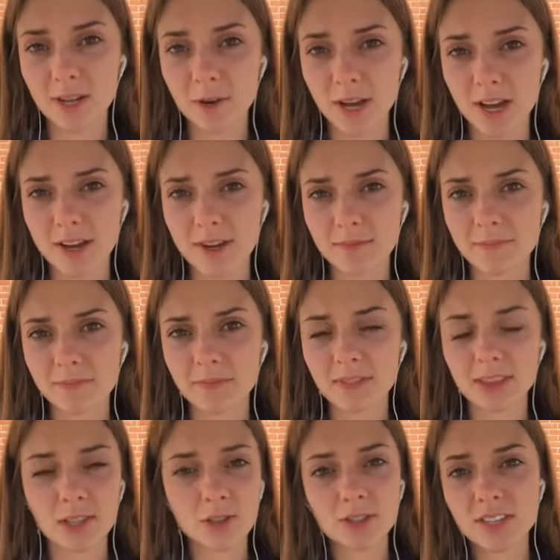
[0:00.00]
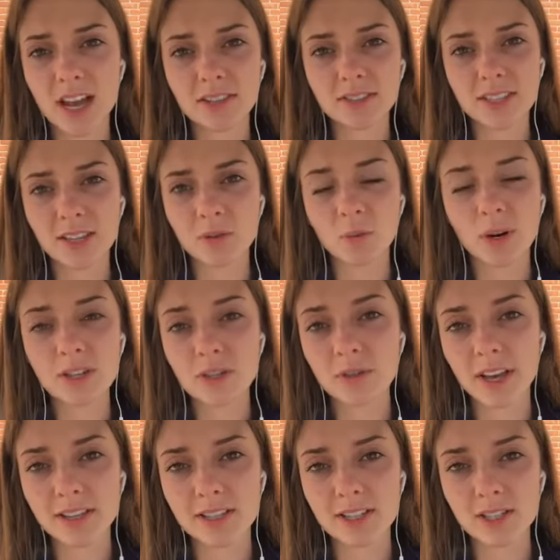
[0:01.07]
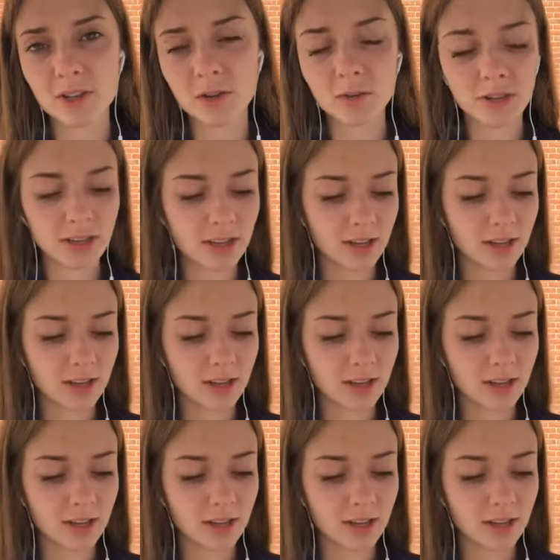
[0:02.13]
okay? They're just asking, what do you like to do?